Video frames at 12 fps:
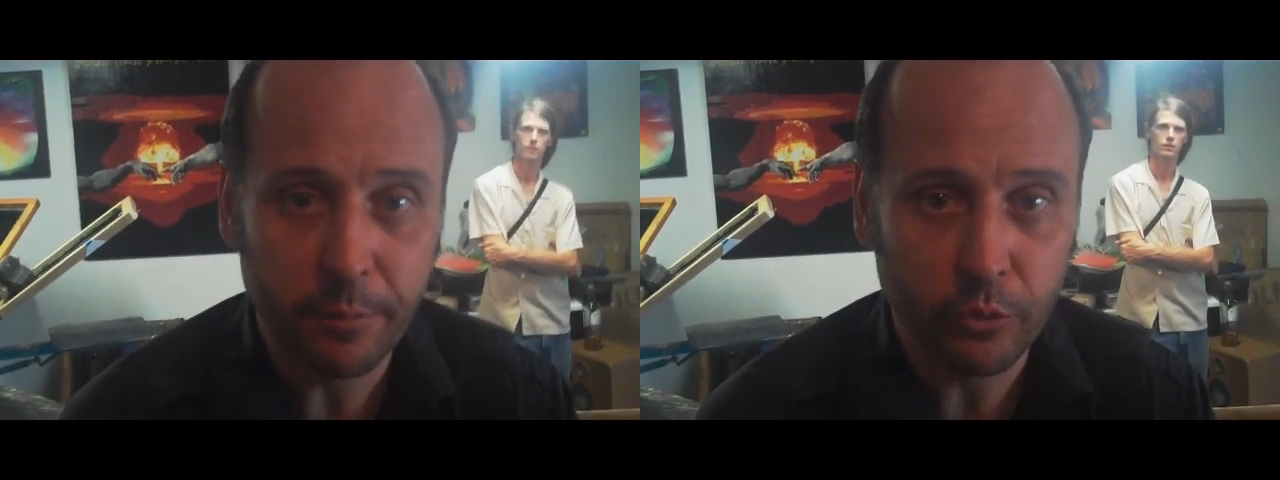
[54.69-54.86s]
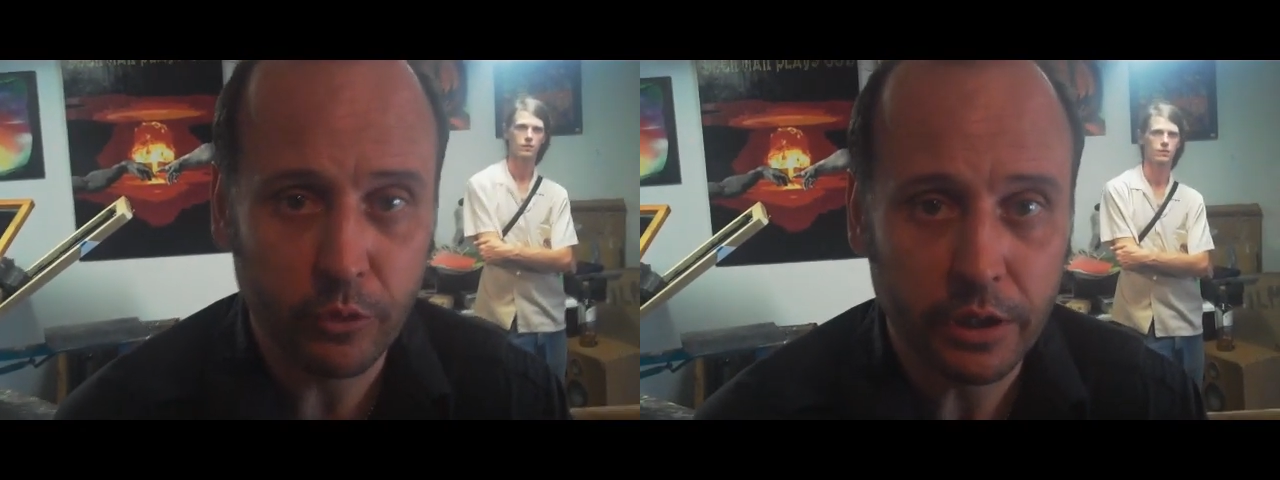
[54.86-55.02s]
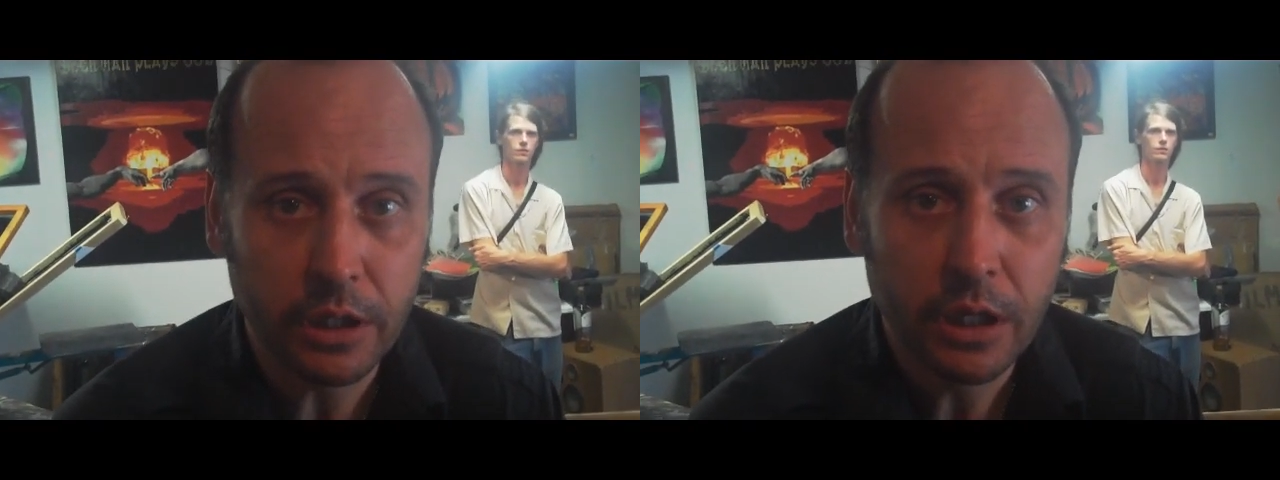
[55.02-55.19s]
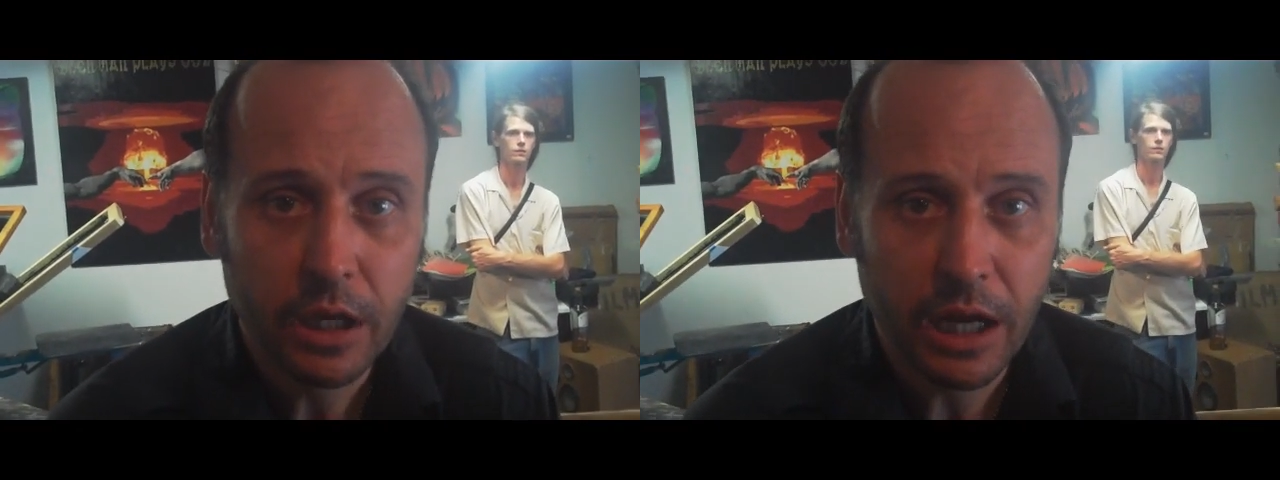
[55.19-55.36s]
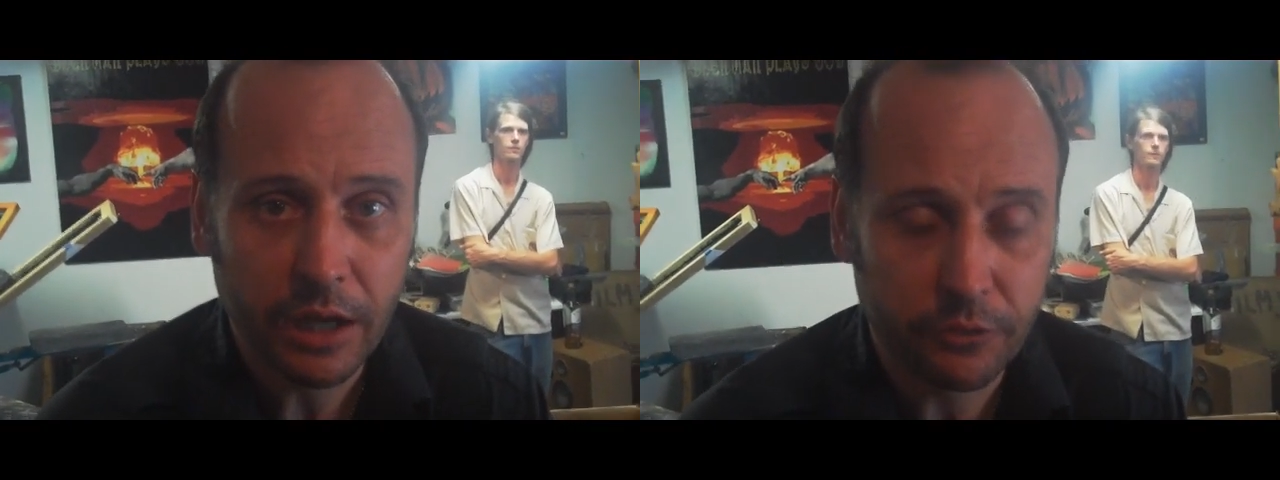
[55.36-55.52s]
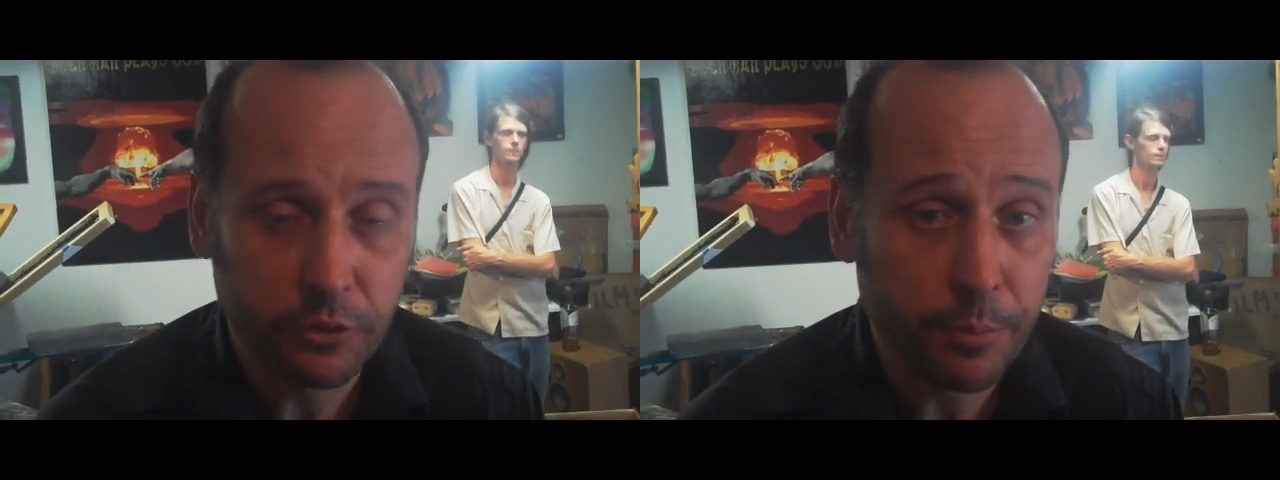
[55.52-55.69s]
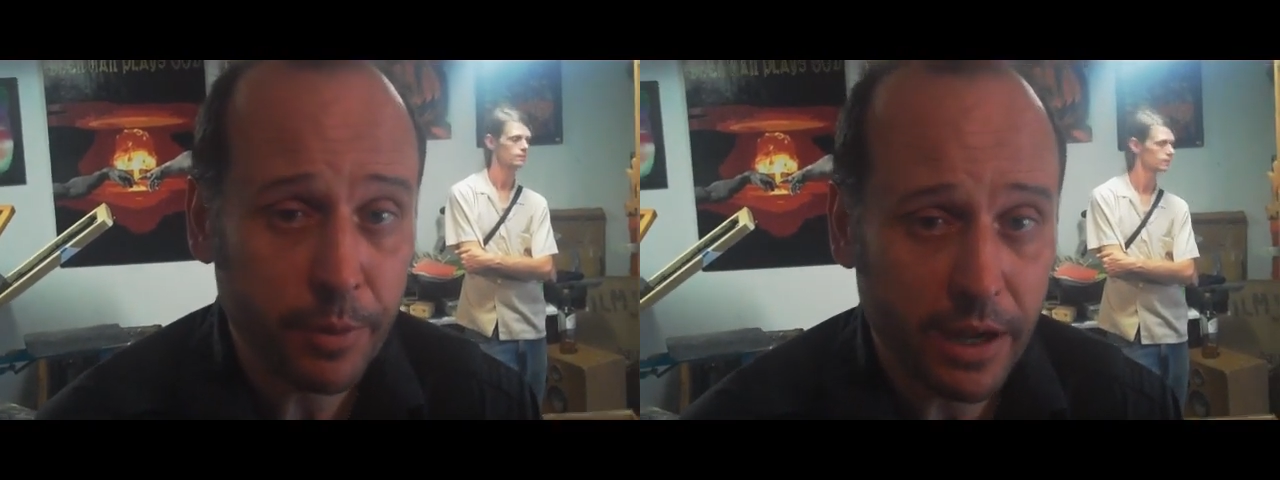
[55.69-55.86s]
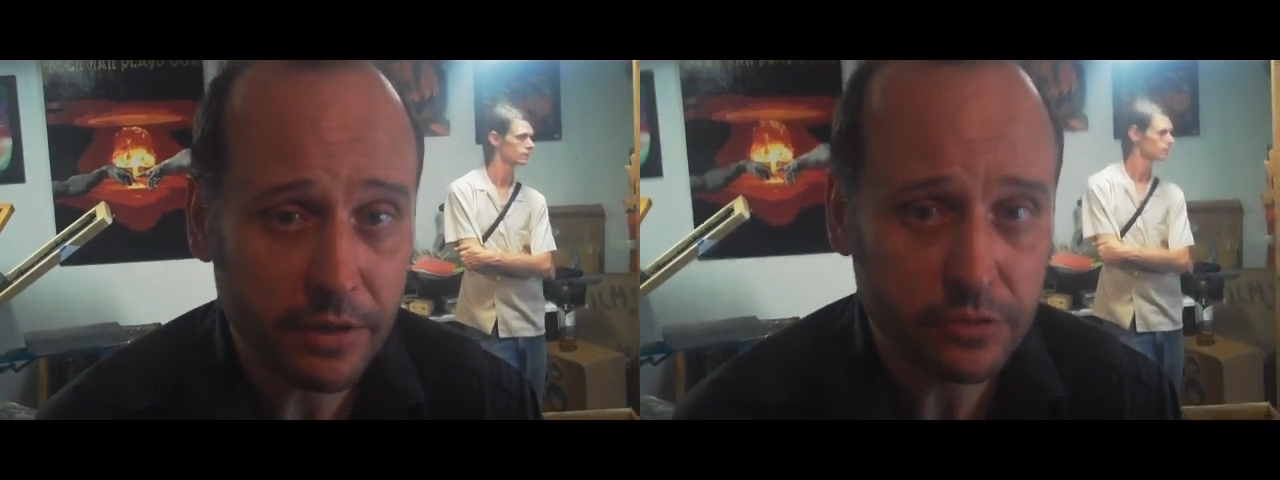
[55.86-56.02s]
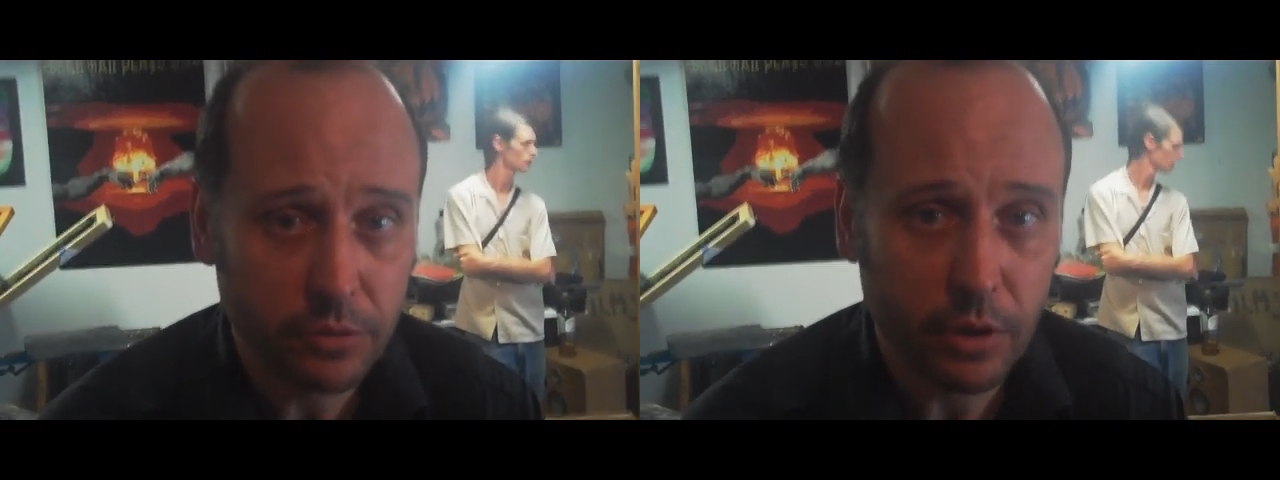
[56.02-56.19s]
memory after he
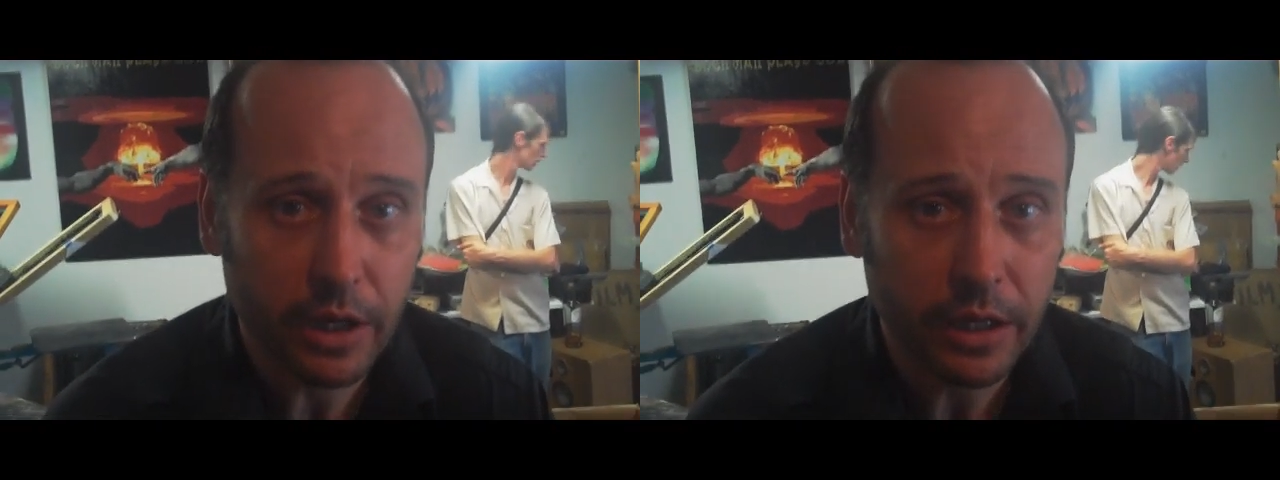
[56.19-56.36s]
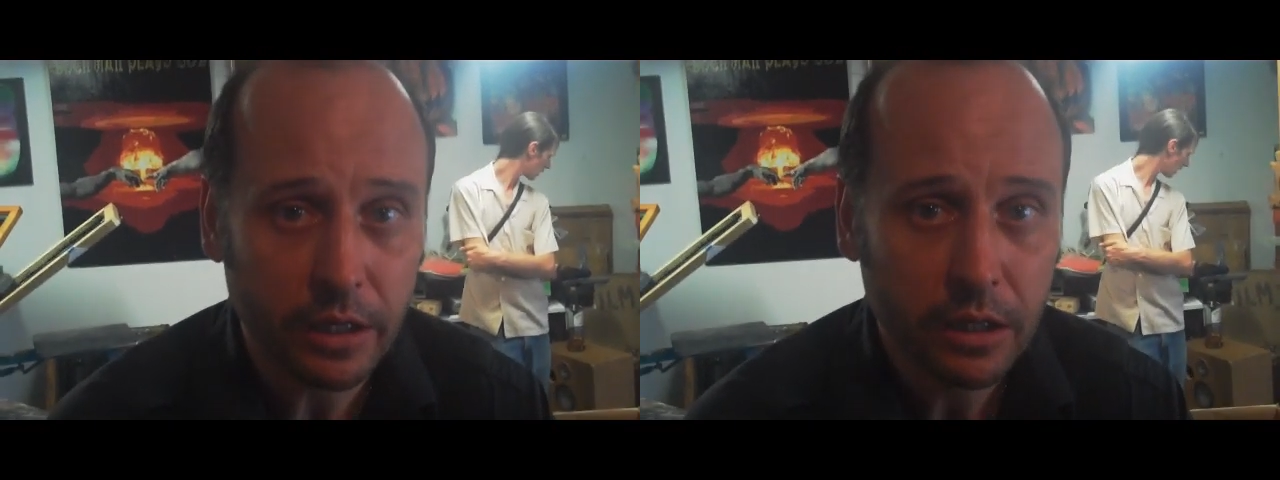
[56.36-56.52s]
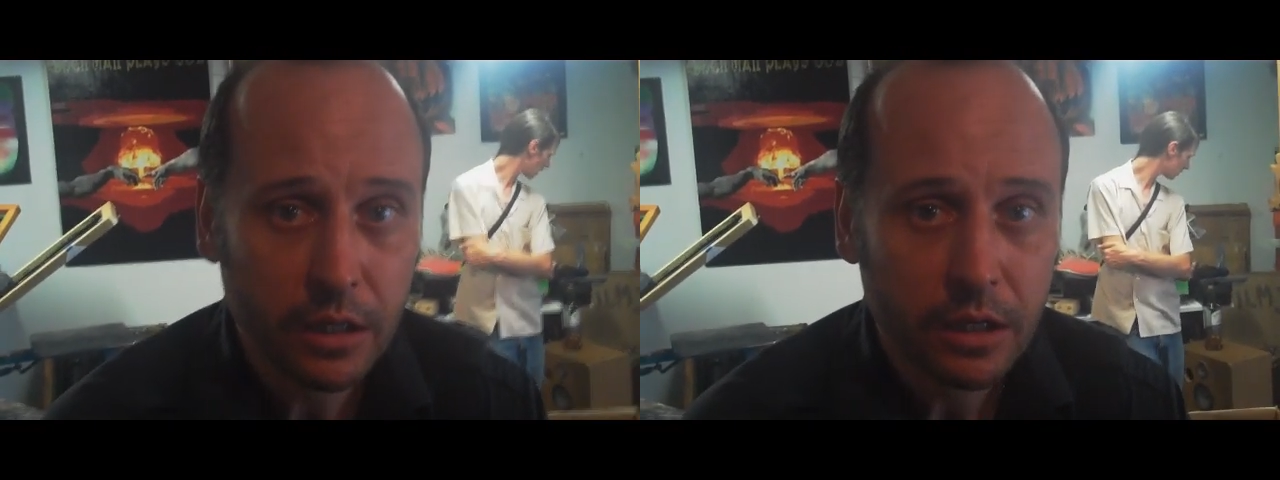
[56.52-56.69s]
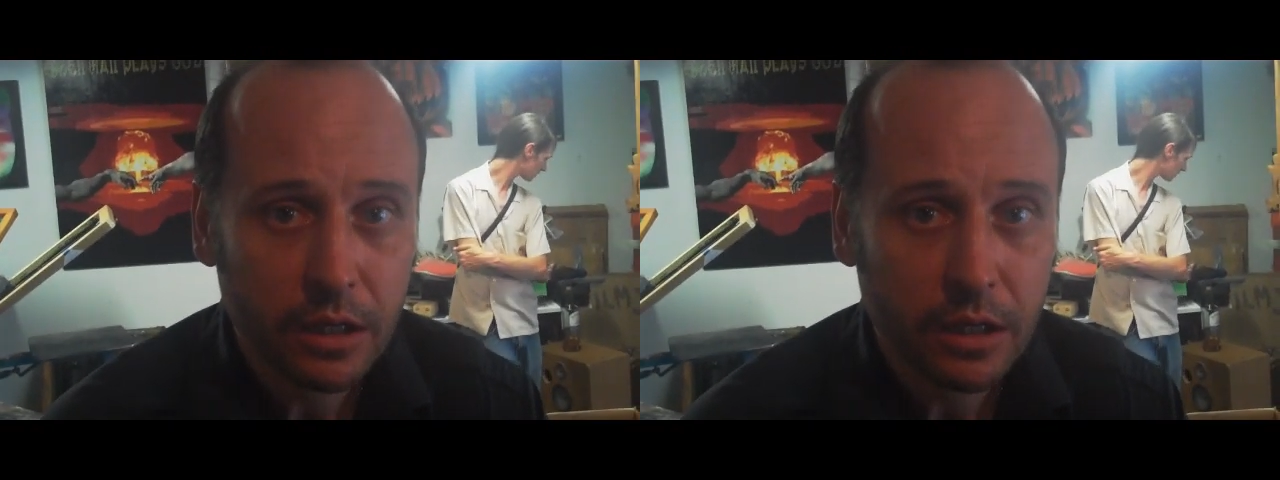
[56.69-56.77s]
passed away